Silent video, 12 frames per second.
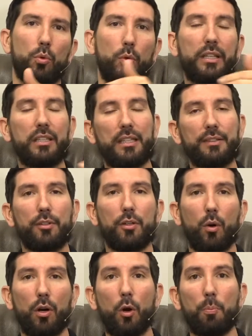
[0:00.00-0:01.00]
we can leave the
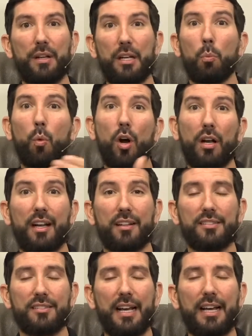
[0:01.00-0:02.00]
door open and walk out of
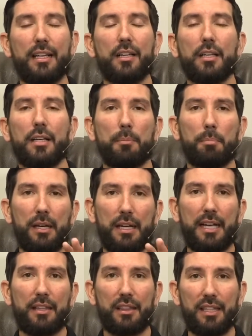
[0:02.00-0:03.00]
sight, but
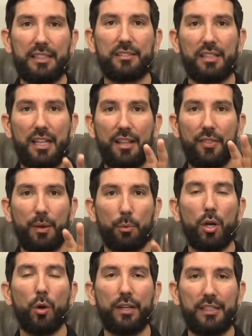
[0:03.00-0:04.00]
at least they will
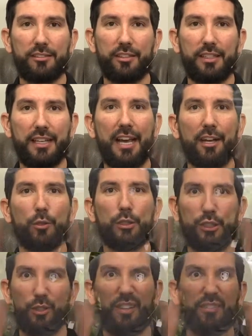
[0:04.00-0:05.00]
go into the kennel, and
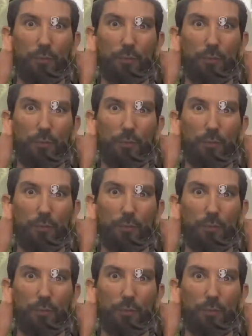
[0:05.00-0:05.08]
you don't have to